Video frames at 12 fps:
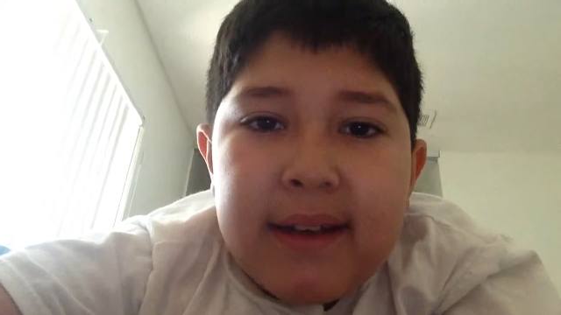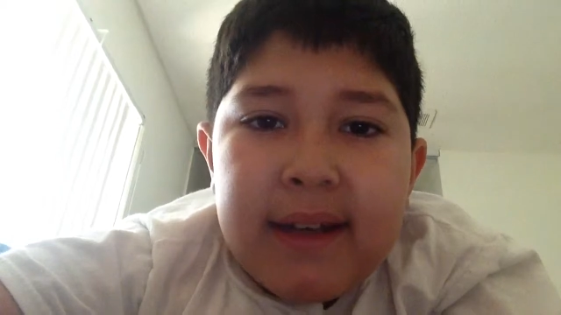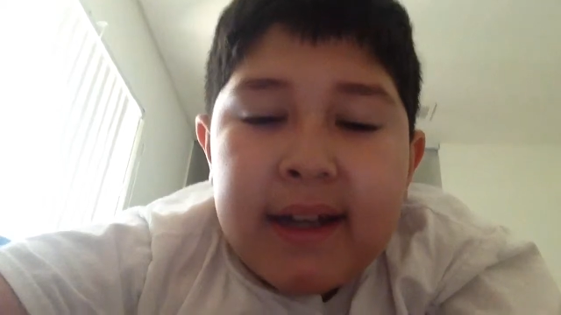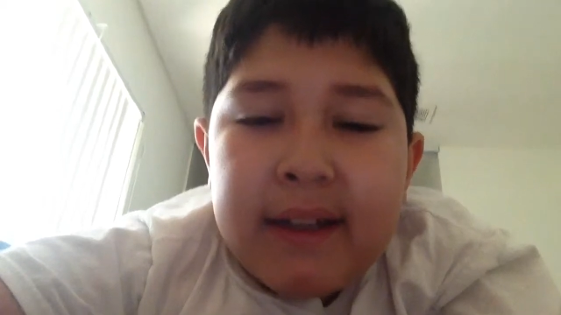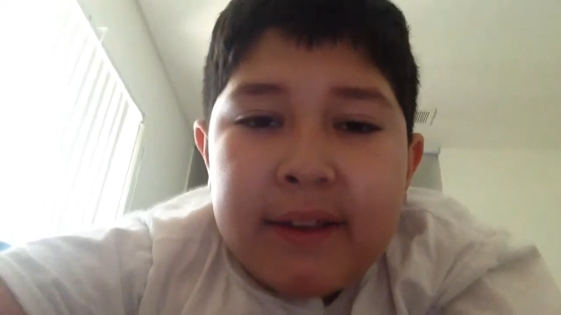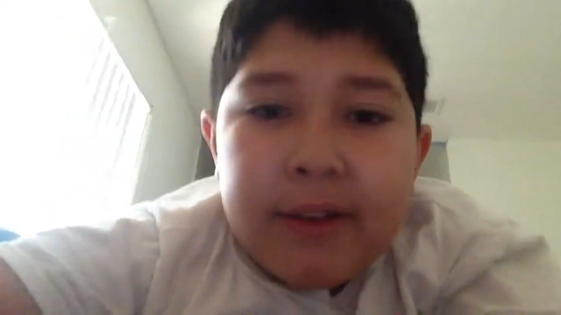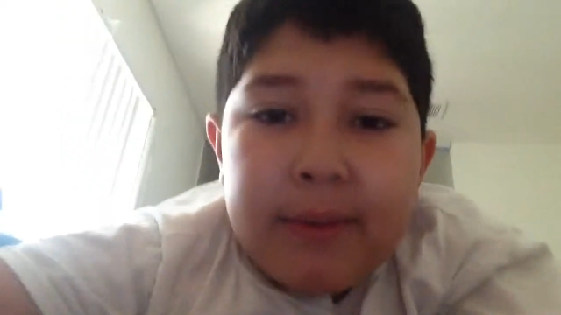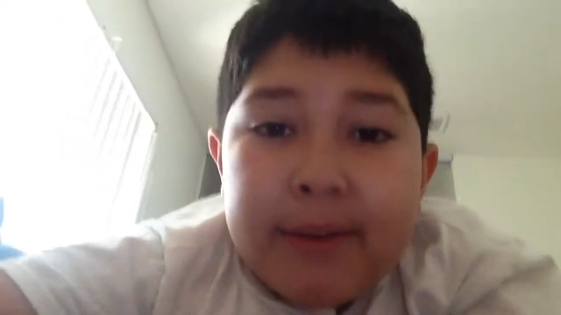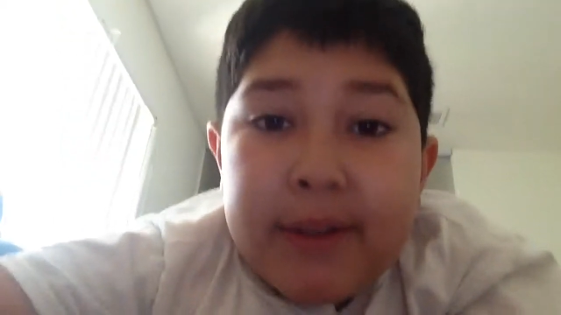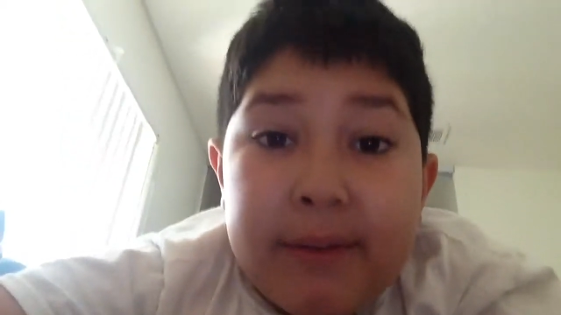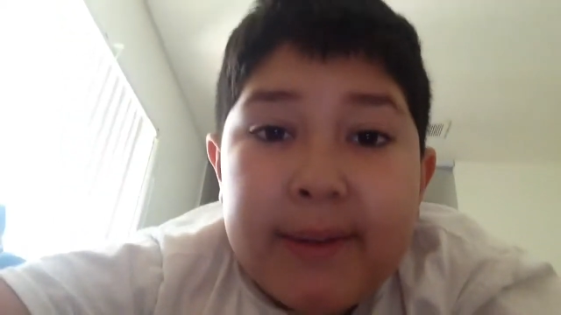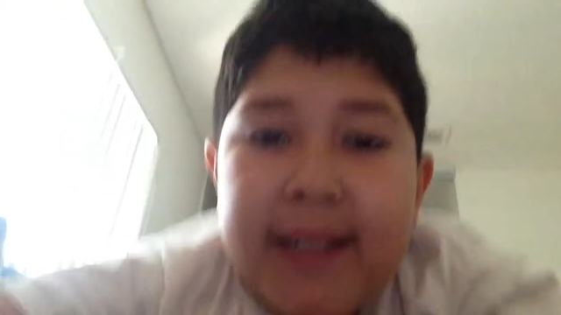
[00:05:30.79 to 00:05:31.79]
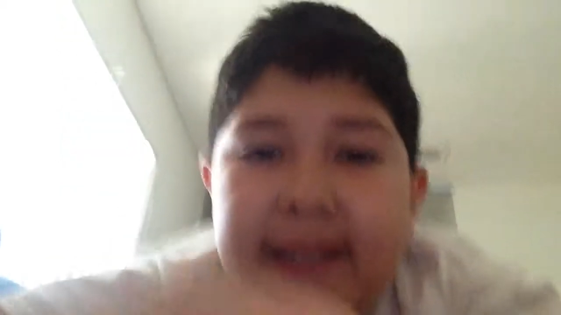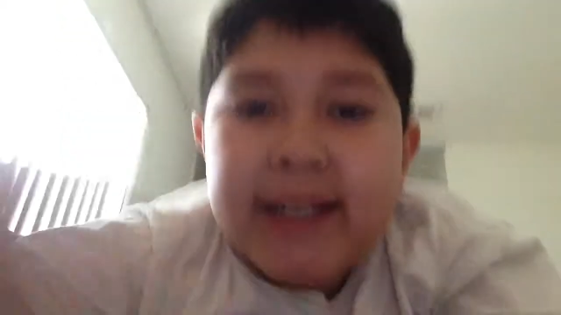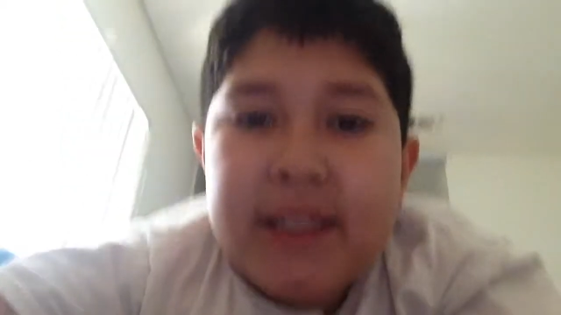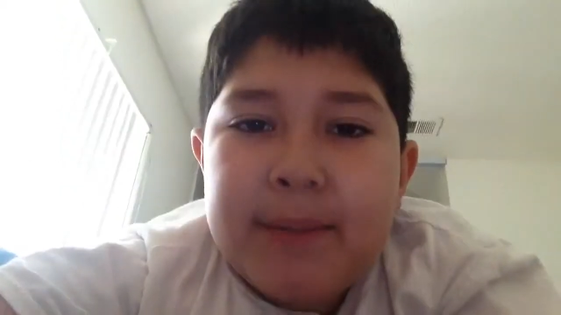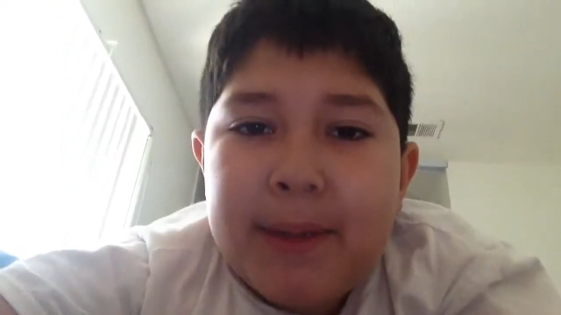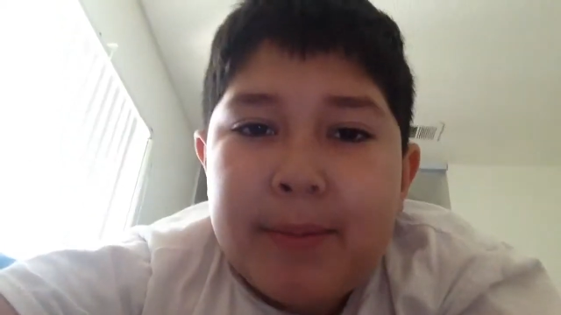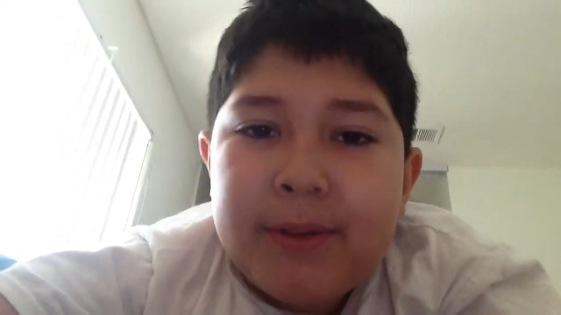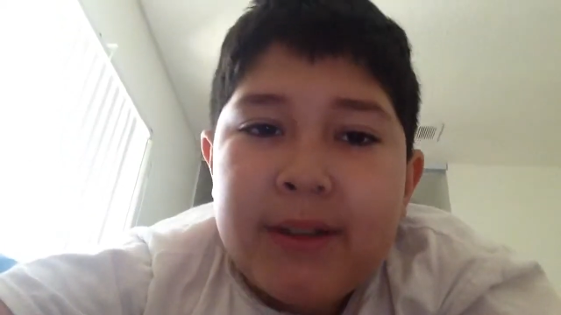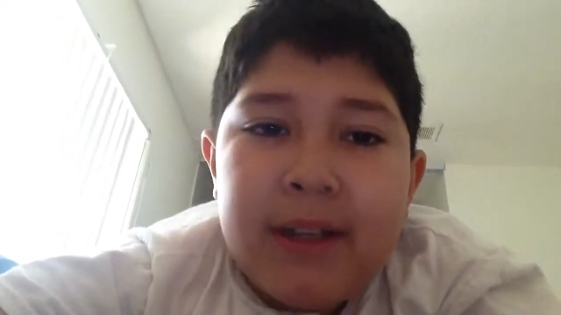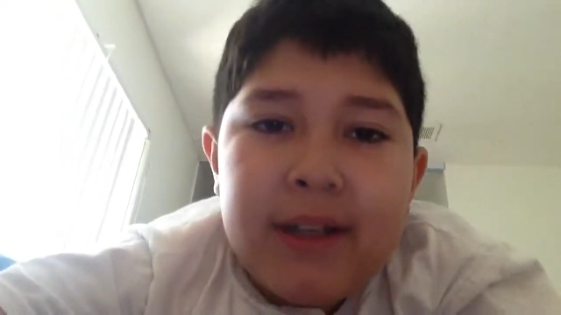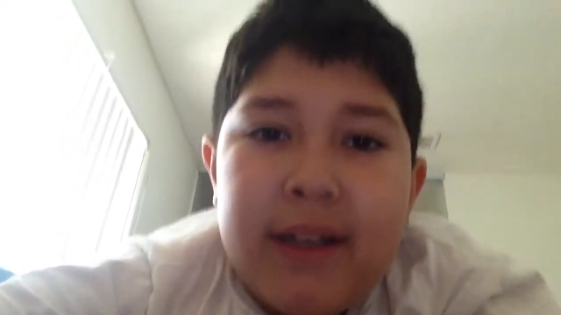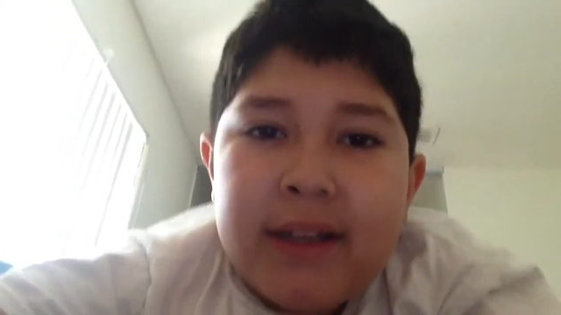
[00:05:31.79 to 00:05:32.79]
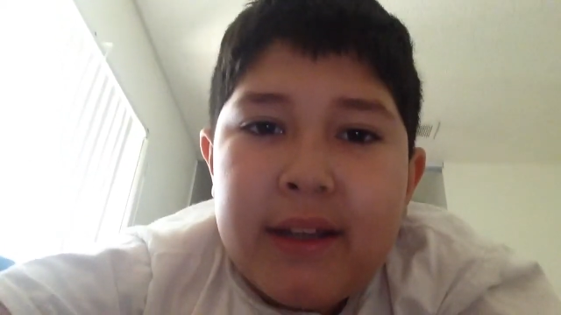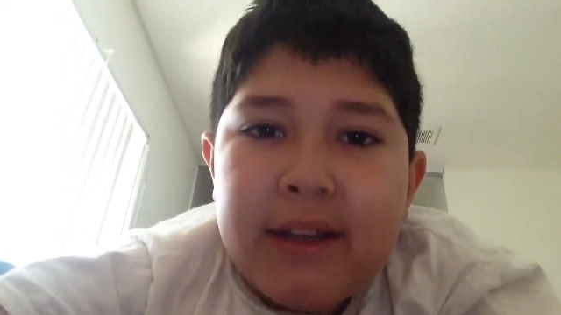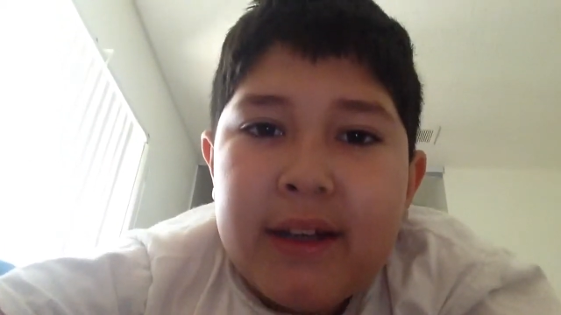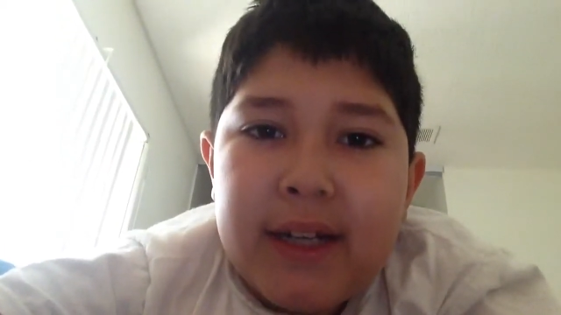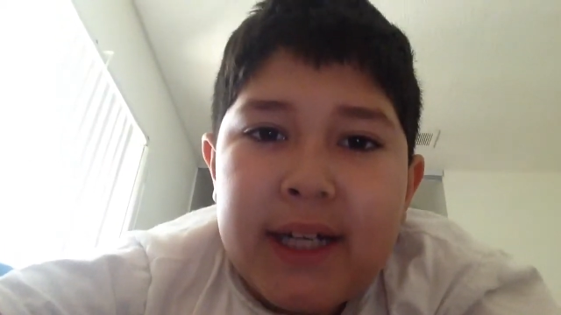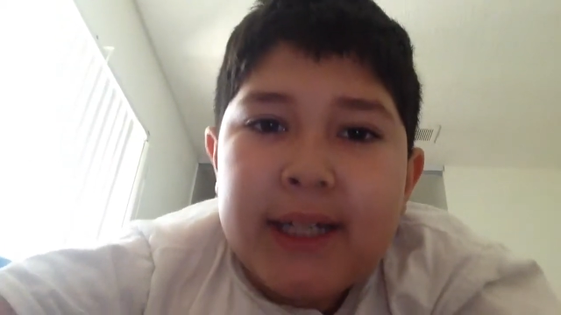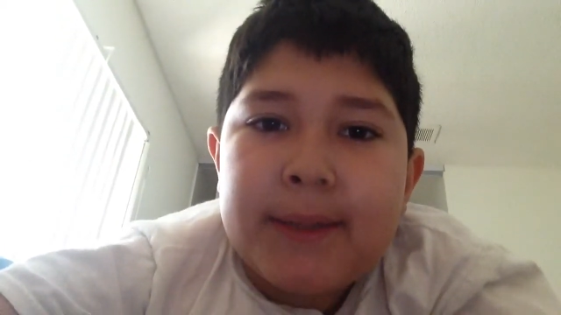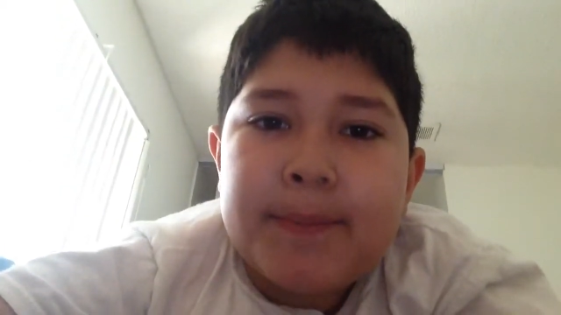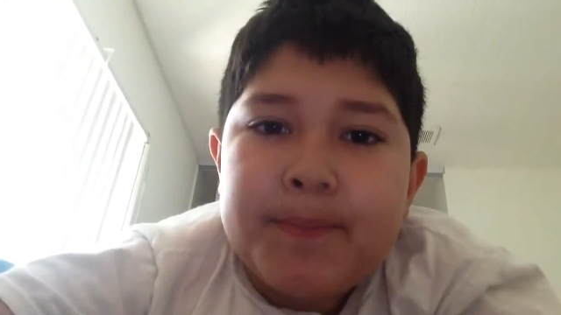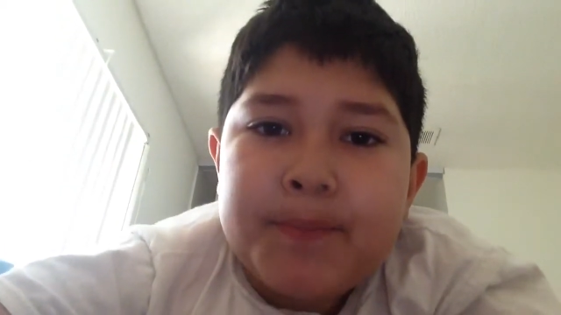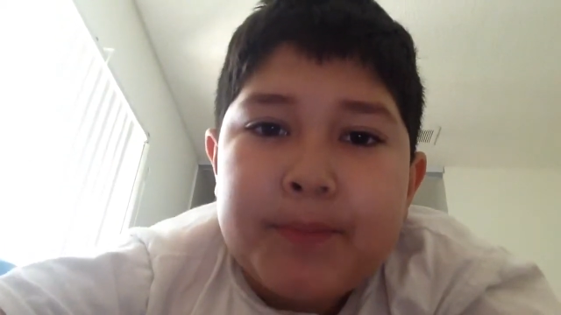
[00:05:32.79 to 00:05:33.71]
and they're they're really nice people. They're um,